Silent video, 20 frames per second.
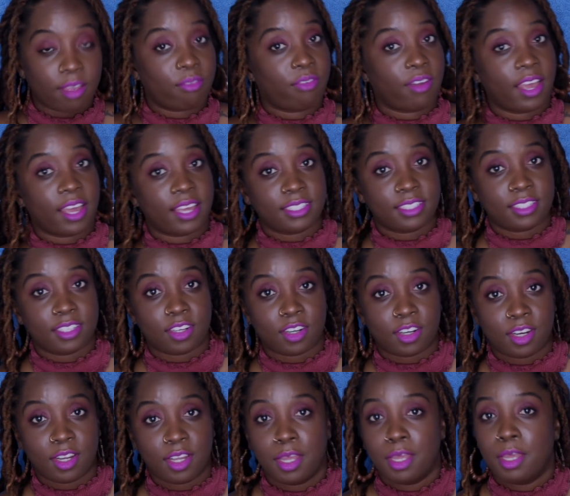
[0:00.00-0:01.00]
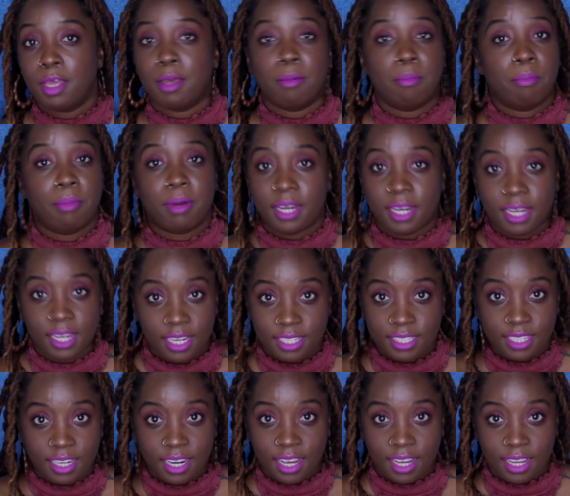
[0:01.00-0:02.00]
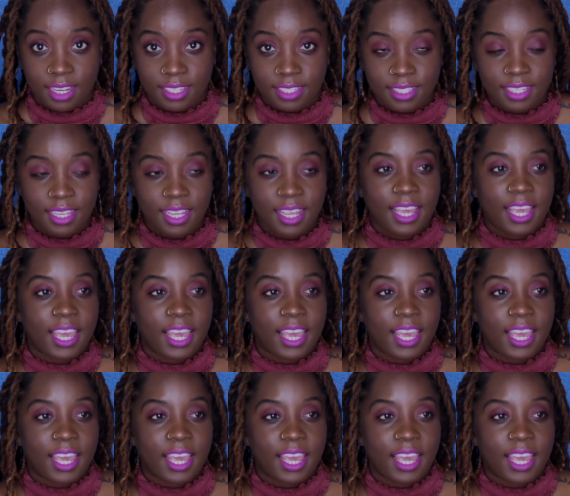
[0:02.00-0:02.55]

faster, but it is not.